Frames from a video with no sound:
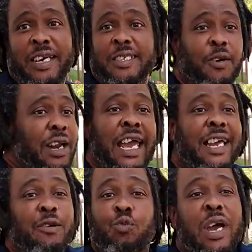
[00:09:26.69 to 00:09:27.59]
So
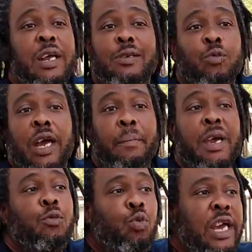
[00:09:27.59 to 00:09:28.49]

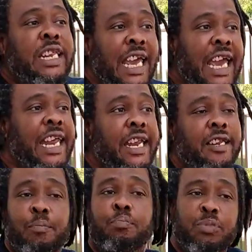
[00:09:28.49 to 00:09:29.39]
we need it,
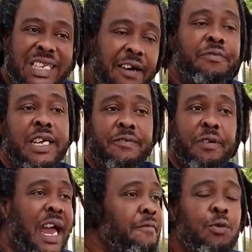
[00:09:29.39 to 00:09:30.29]
definitely
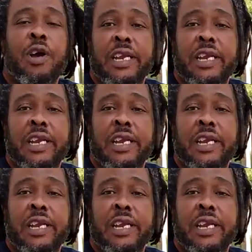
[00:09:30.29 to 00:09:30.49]
everywhere